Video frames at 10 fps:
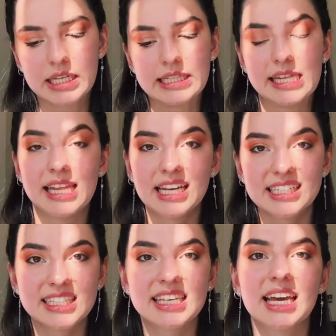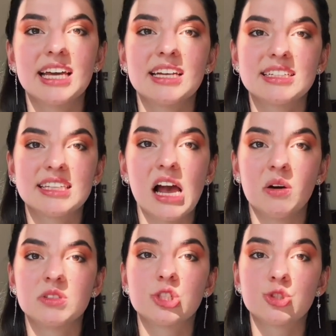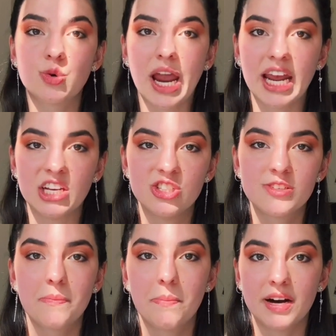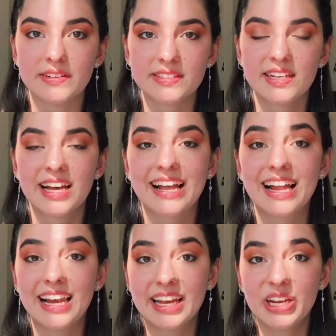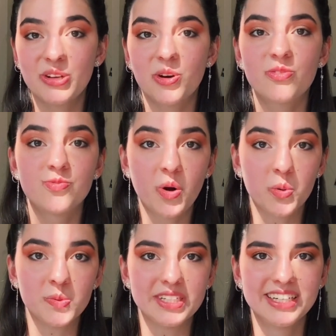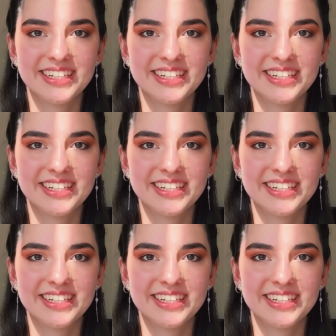This can sound strange, but clean your phone.